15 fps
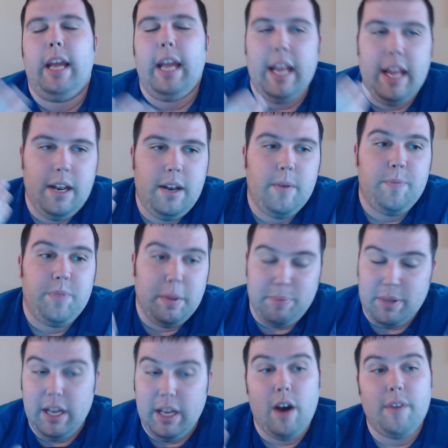in the
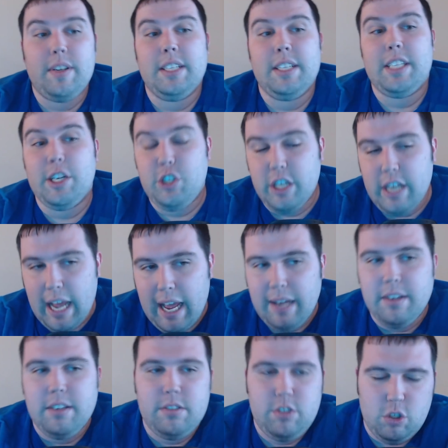playoff contention
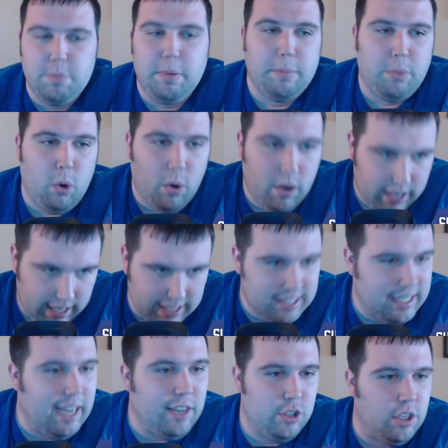and Super Bowl
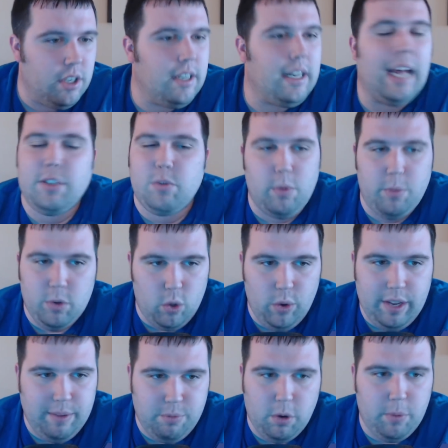contention. That's what we're
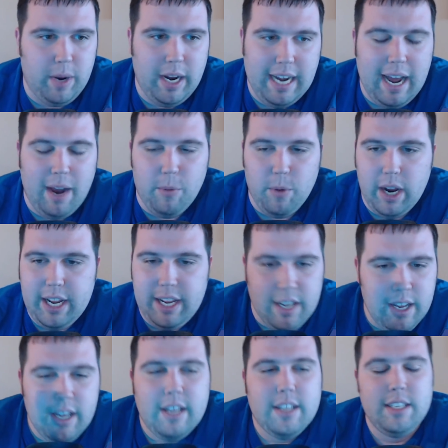looking for right now,
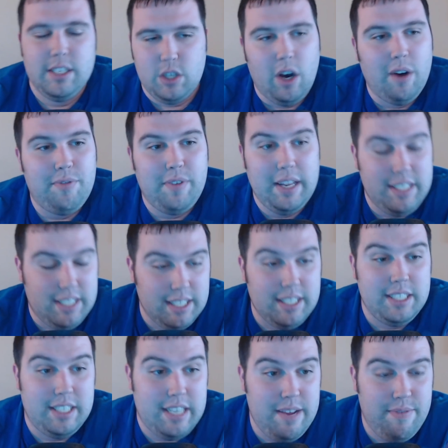right? This offense and
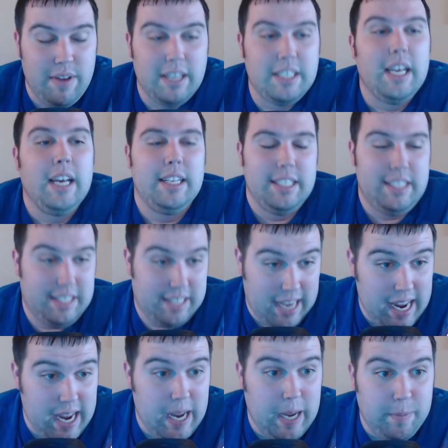this defense, this
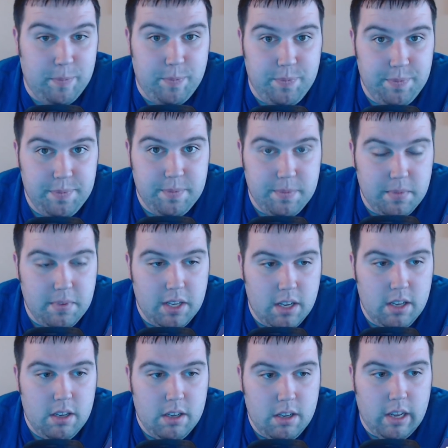team
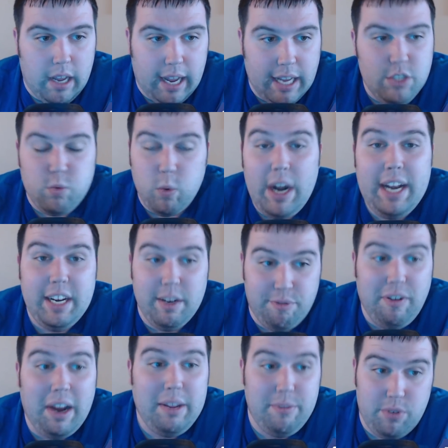is ready to
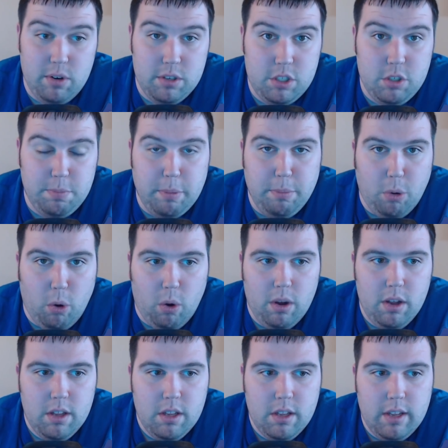fight for a Super
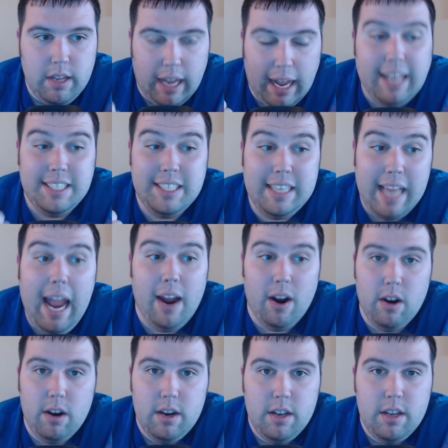Bowl. It's
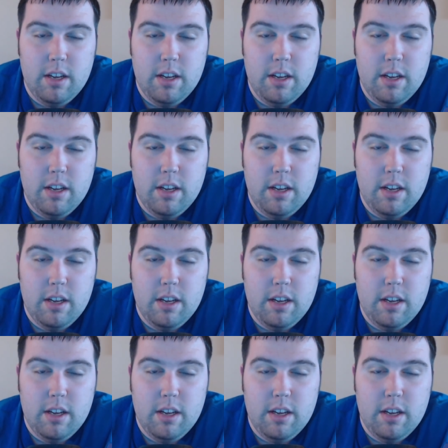there.